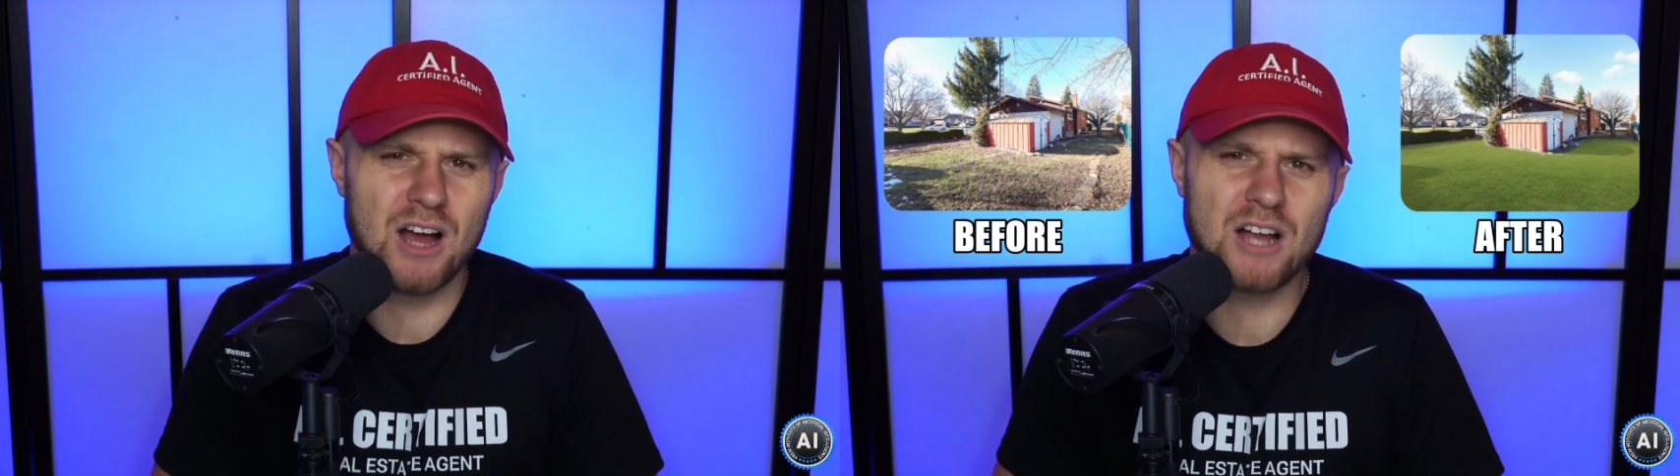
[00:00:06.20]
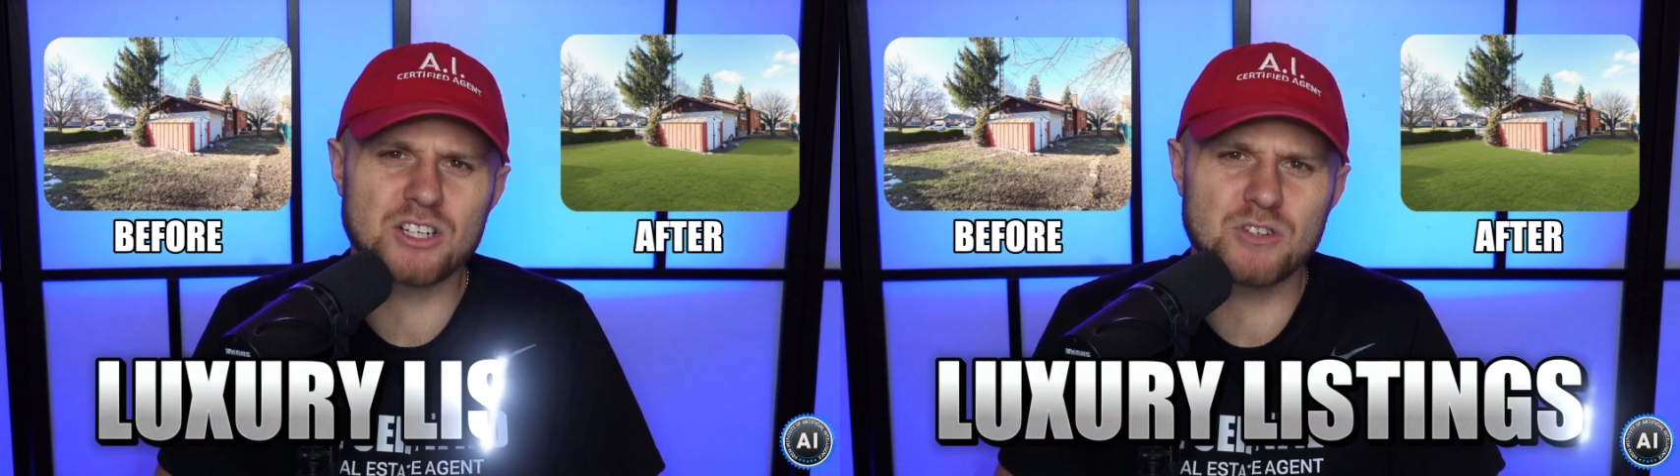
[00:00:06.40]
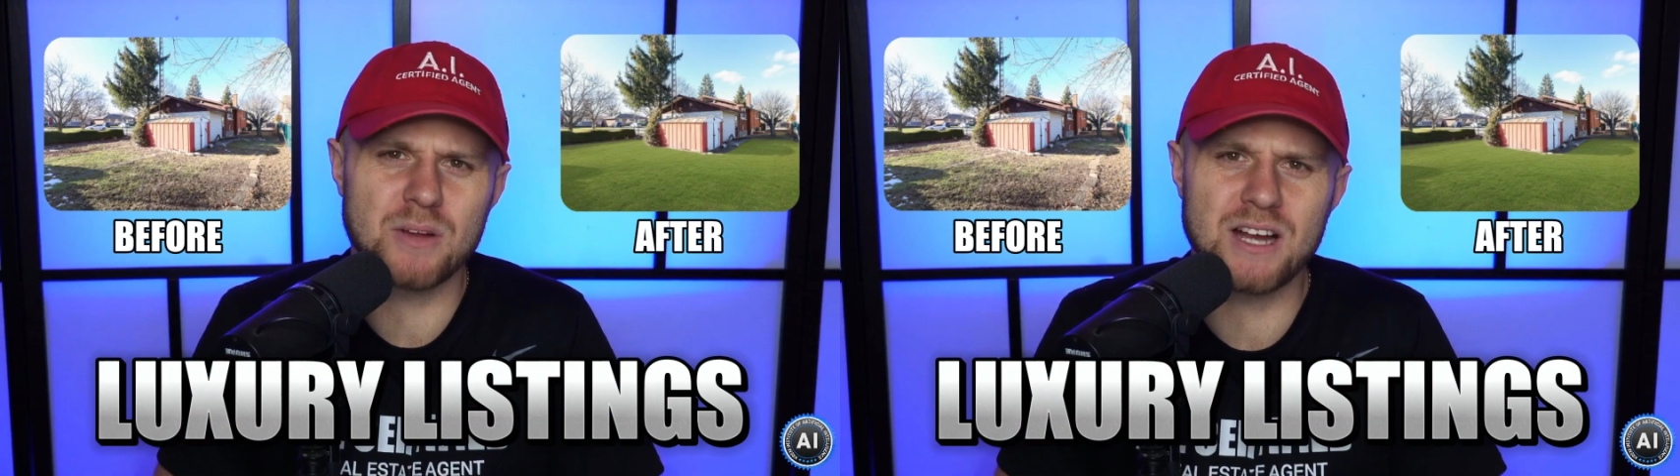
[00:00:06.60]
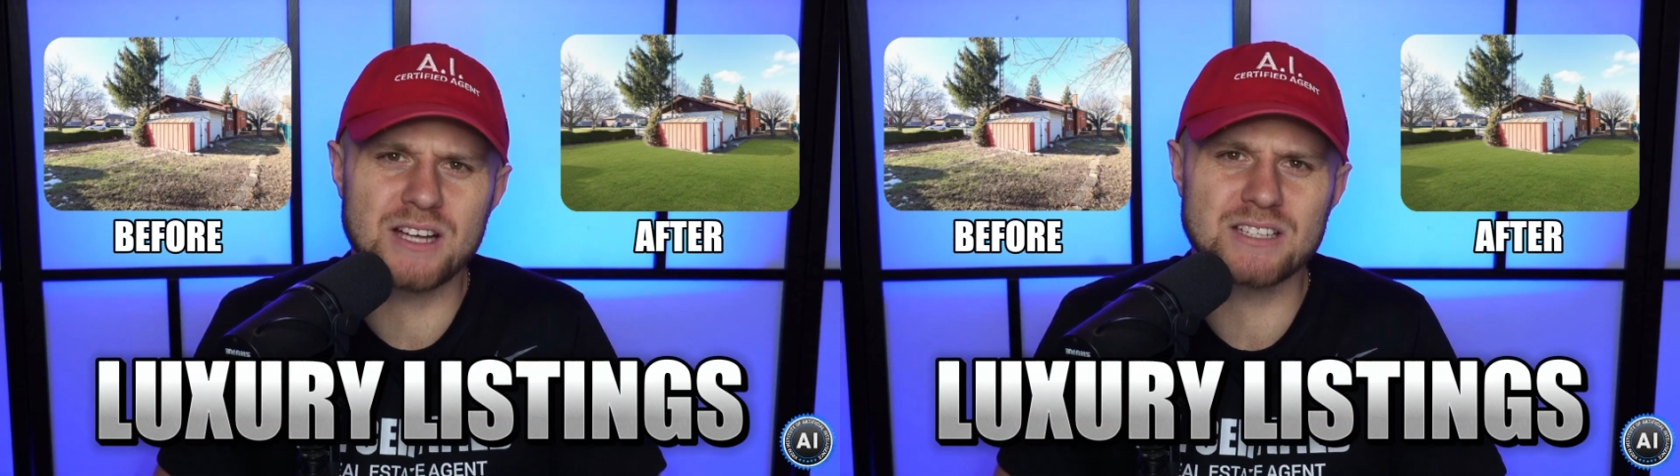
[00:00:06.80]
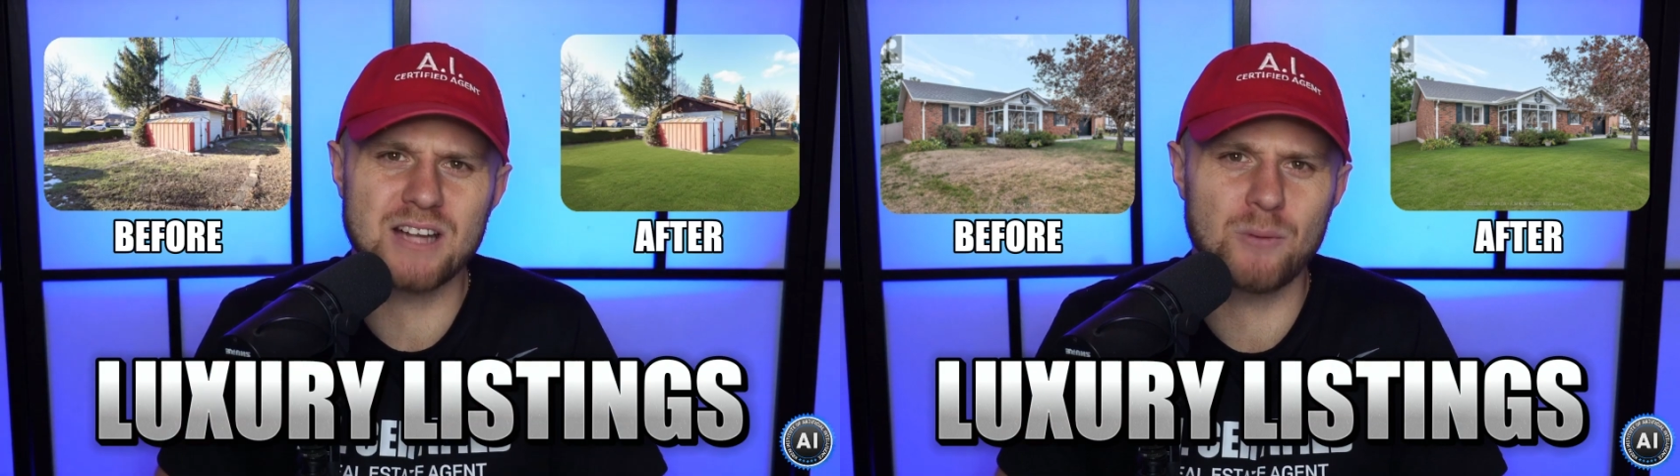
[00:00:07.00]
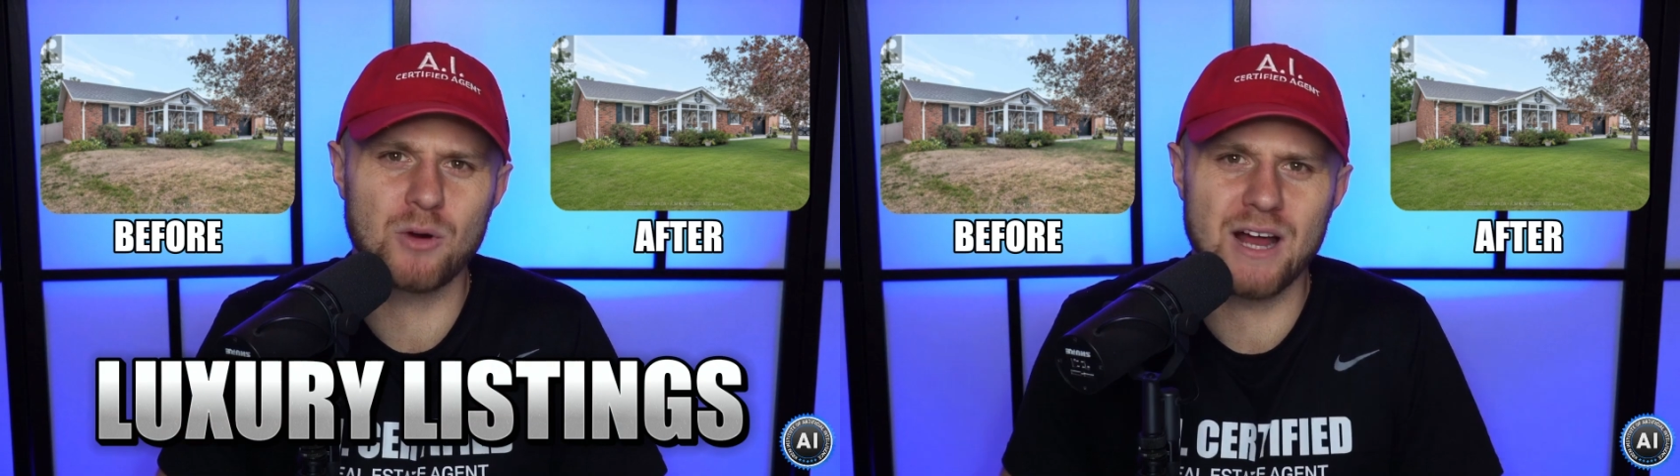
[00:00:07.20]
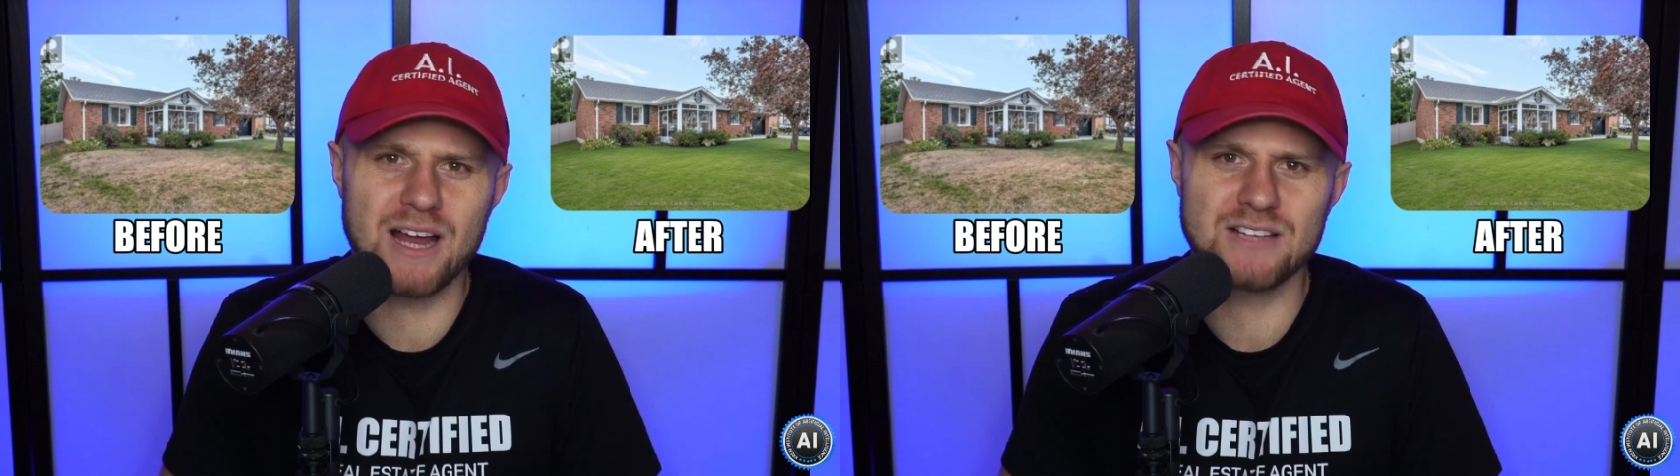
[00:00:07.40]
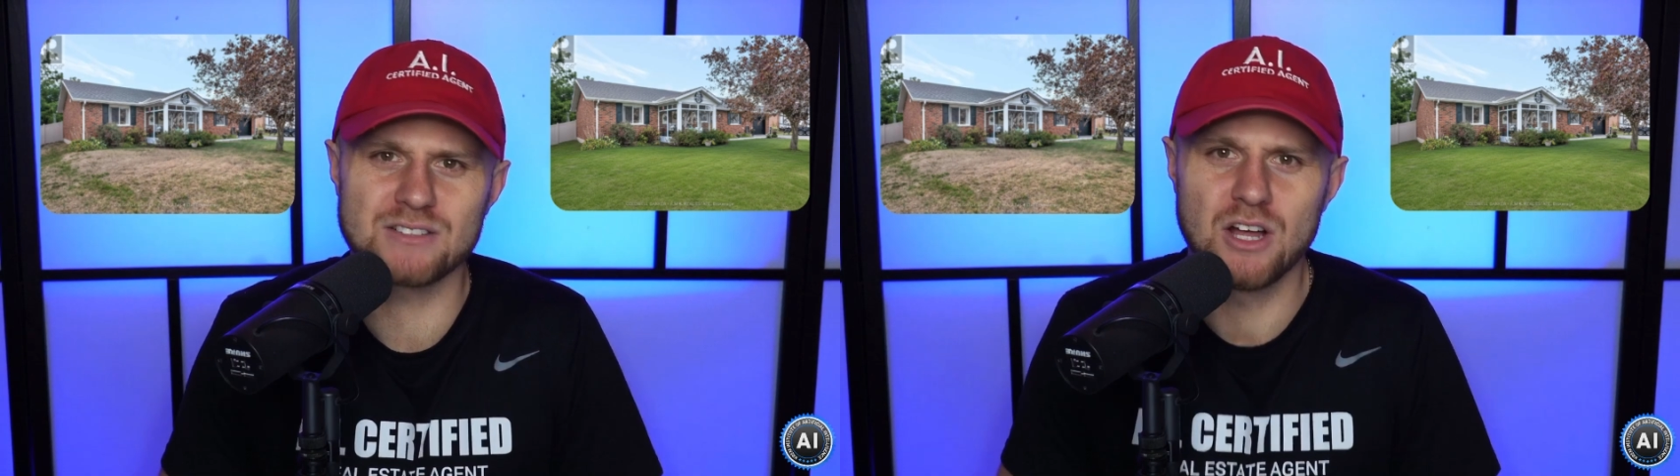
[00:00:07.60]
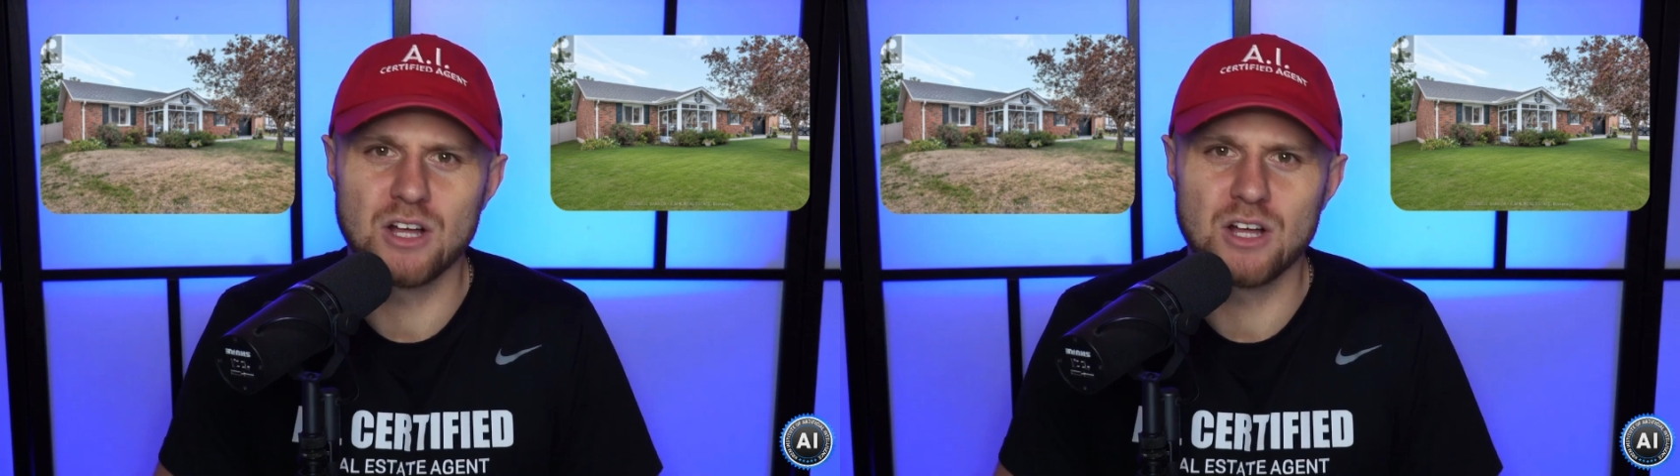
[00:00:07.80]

luxury listing upgrades,